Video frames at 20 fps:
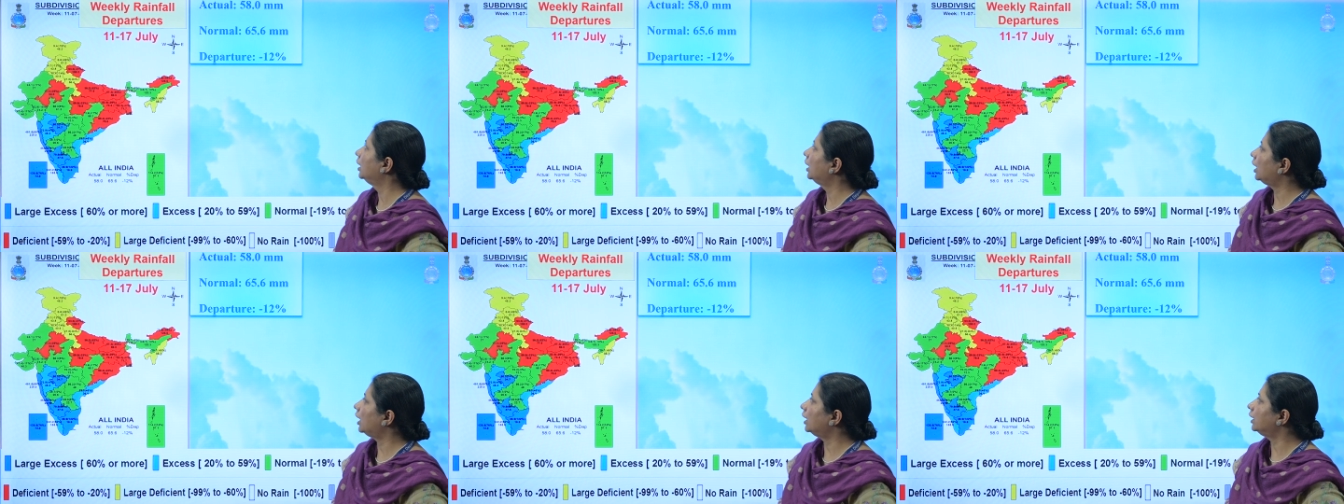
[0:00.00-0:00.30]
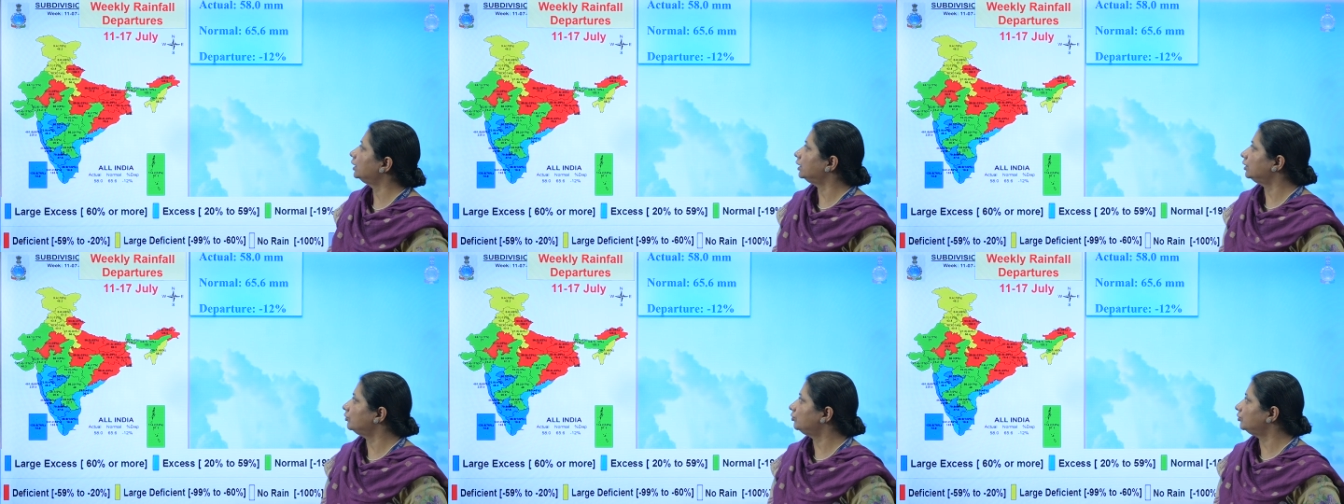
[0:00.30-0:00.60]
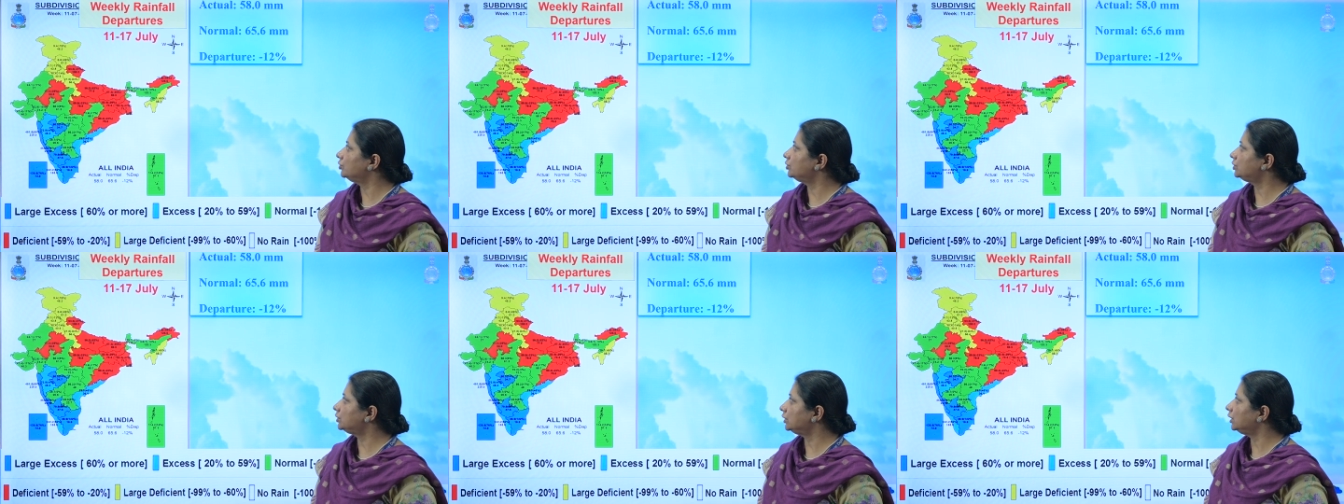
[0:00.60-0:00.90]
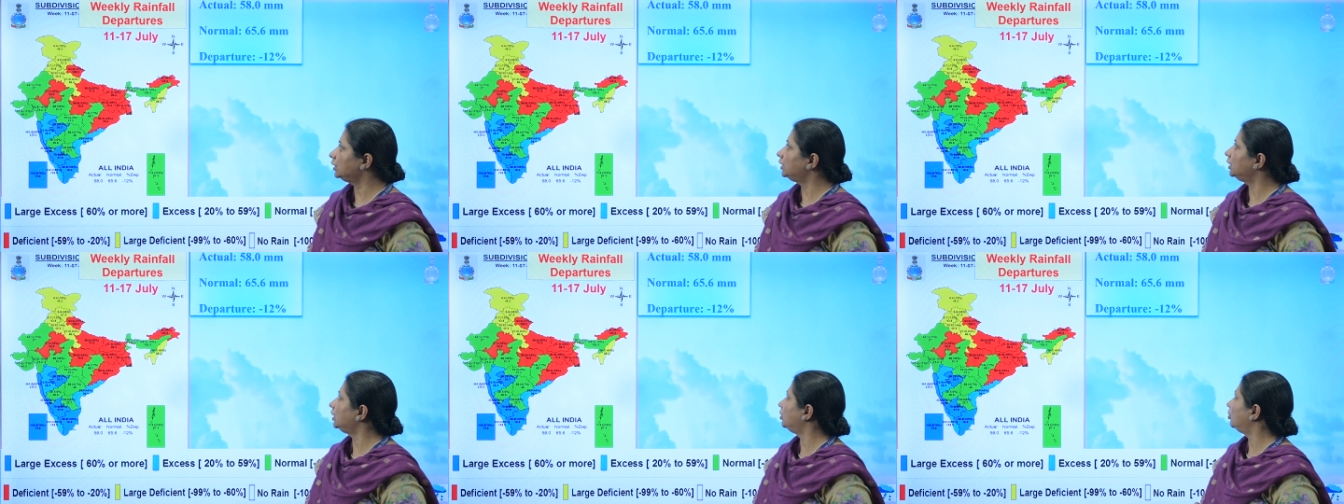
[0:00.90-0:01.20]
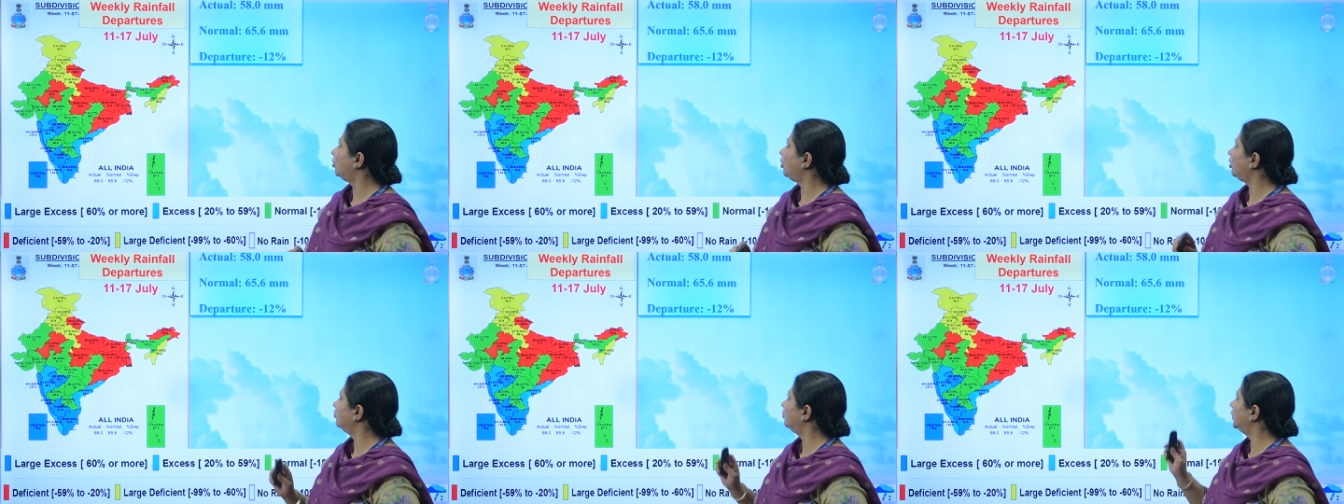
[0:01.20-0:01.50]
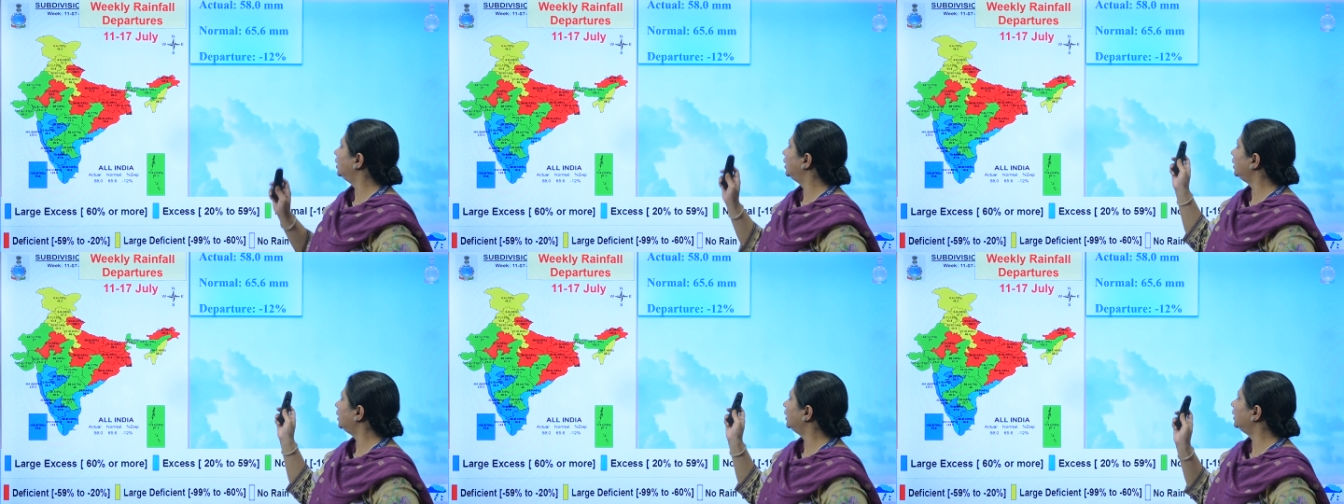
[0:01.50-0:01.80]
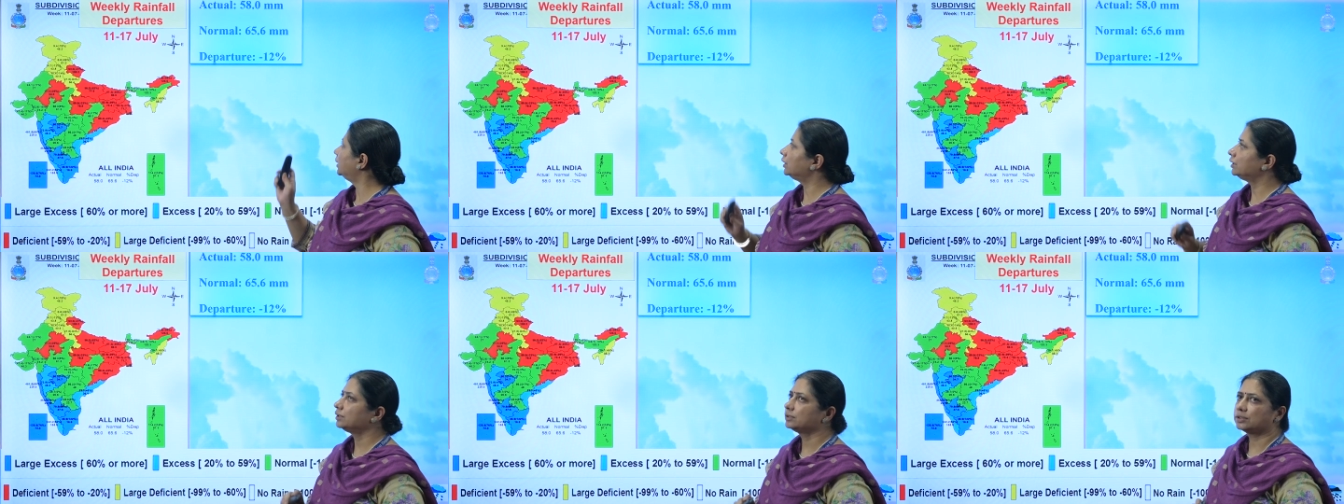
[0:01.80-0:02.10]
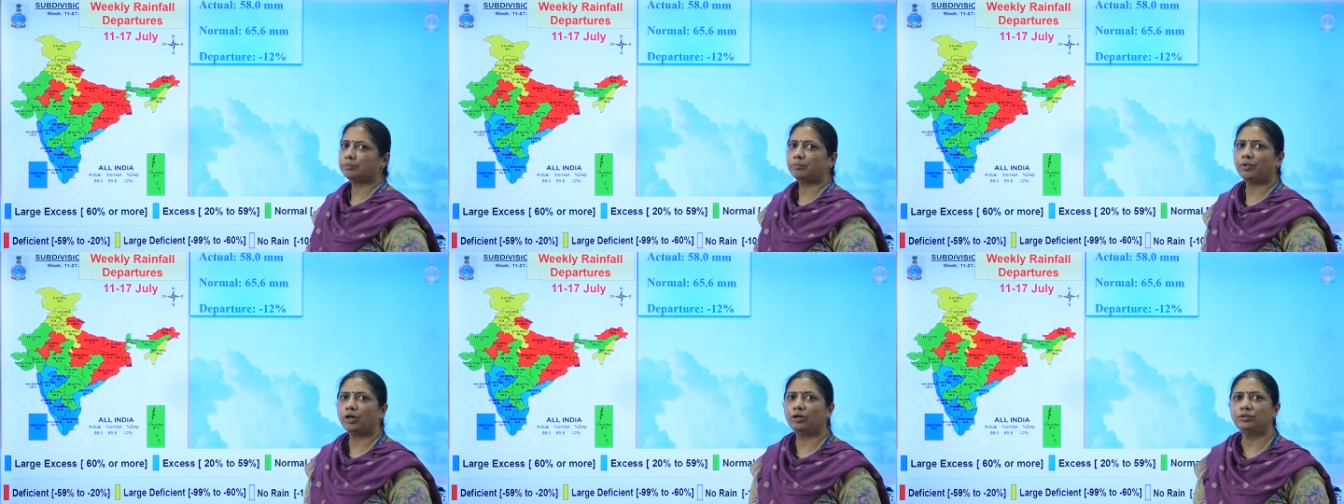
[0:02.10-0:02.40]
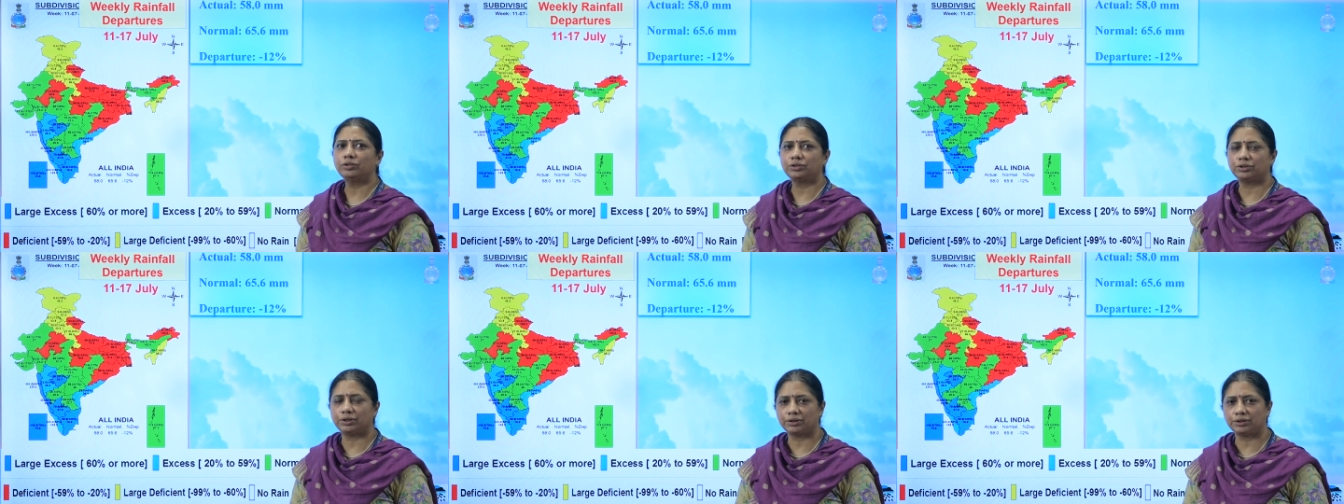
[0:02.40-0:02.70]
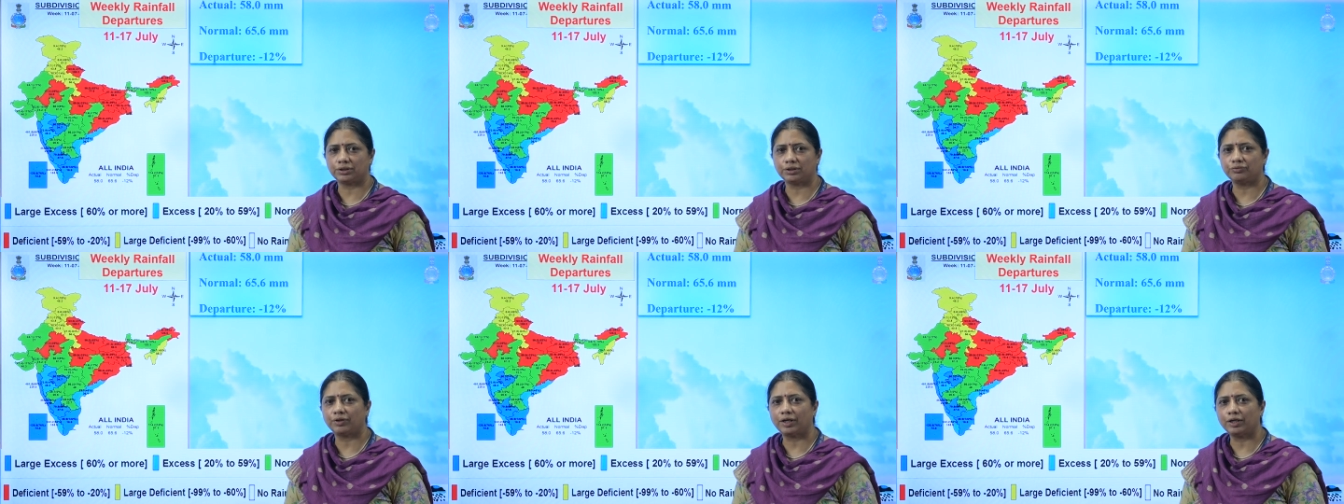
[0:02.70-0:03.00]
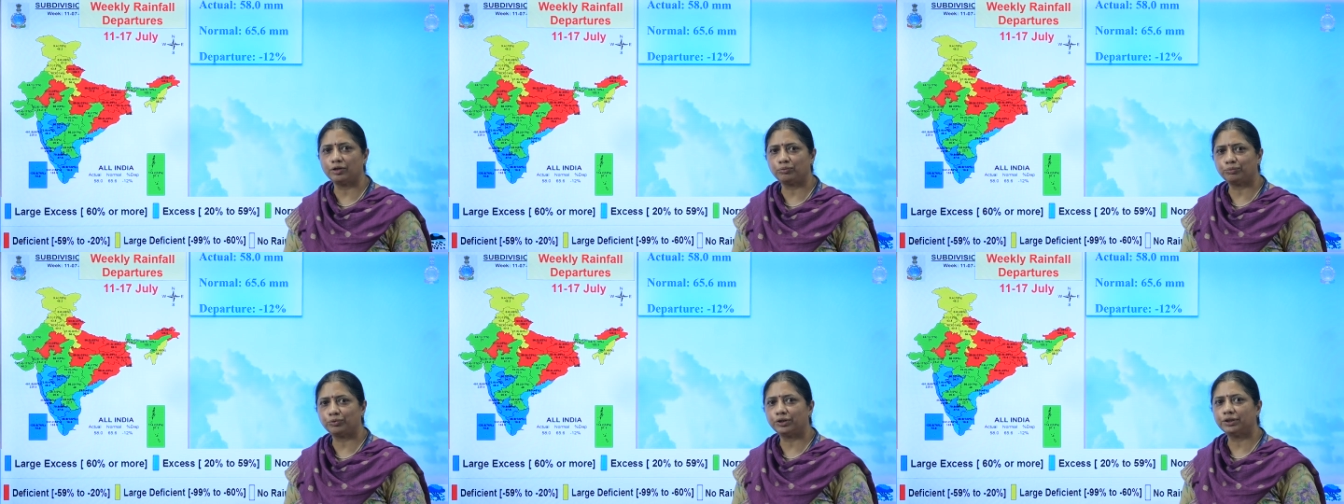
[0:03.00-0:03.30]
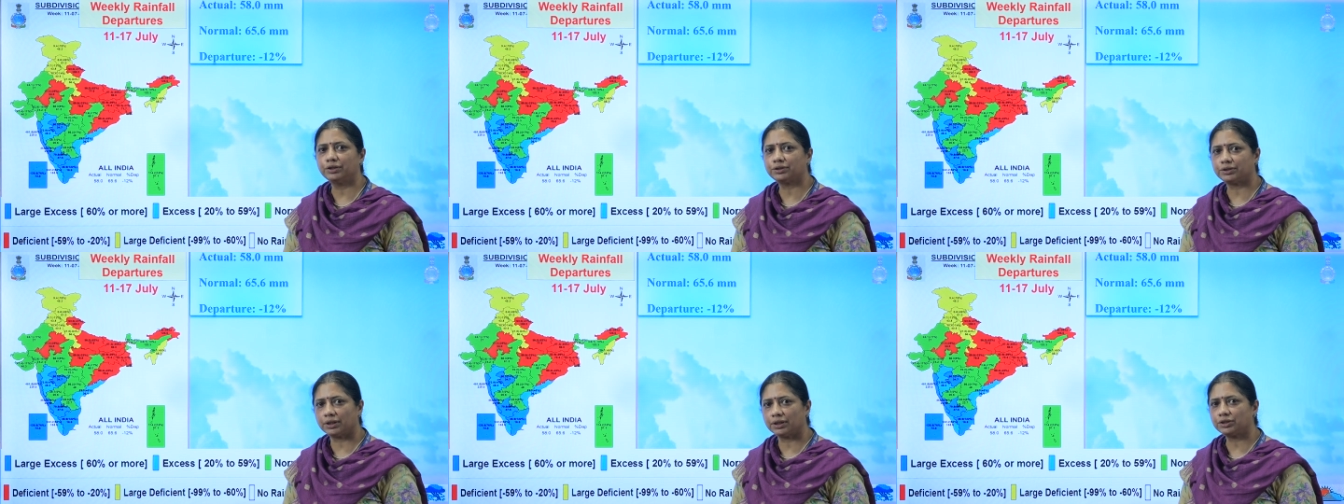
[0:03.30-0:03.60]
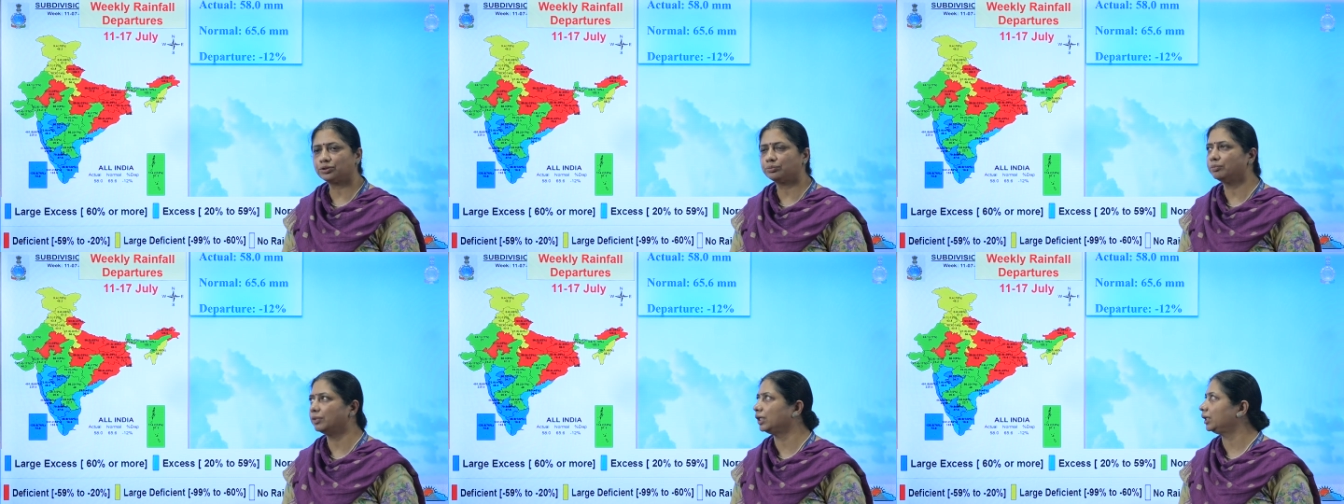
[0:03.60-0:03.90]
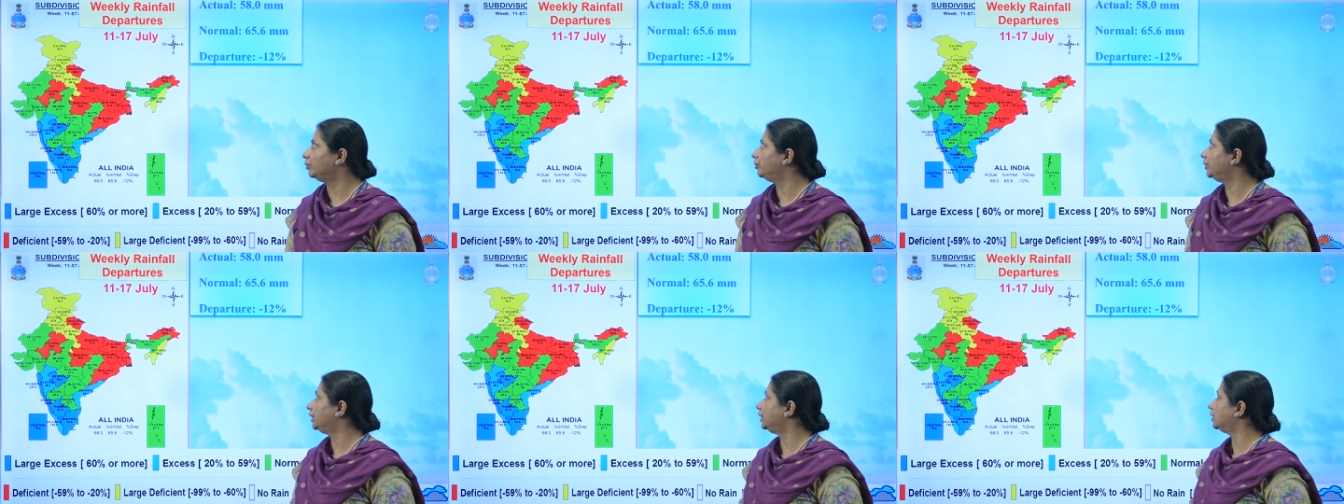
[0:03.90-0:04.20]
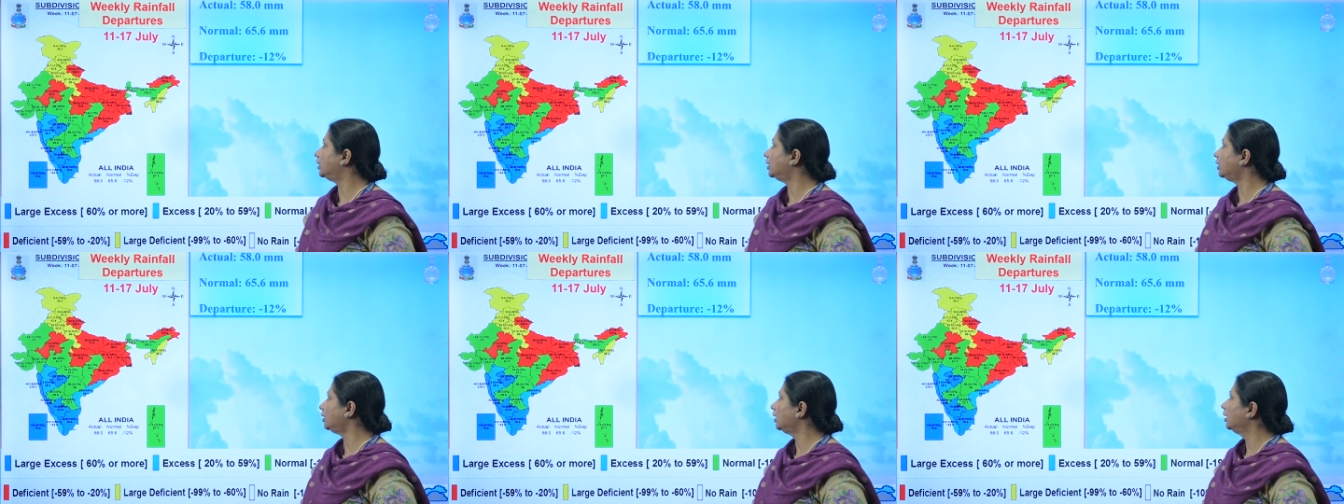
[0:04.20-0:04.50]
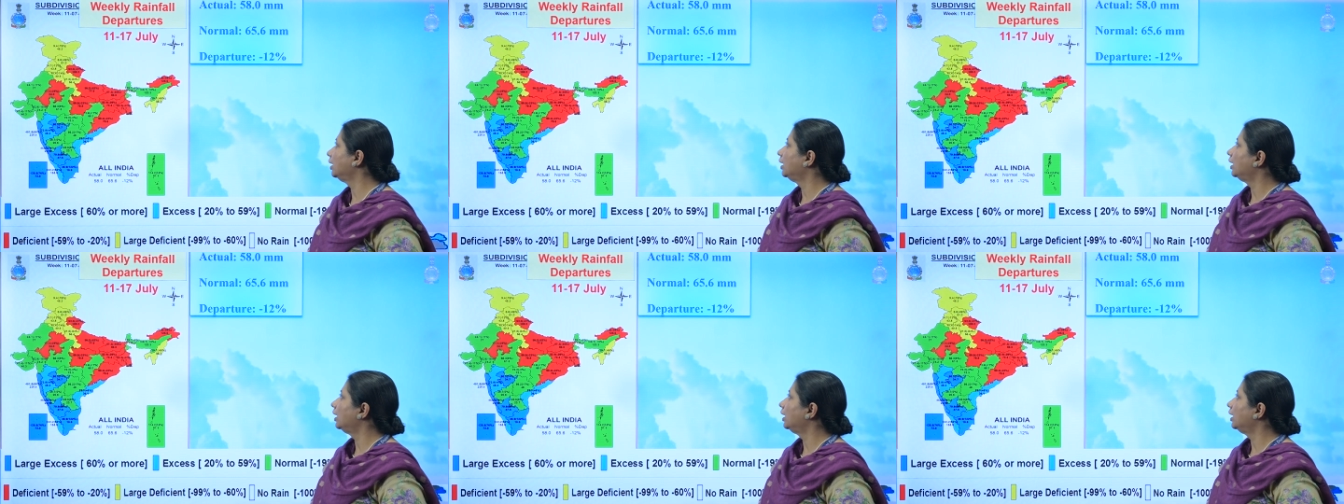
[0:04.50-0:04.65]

And if you see the normal, it is about 65.6 millimeter,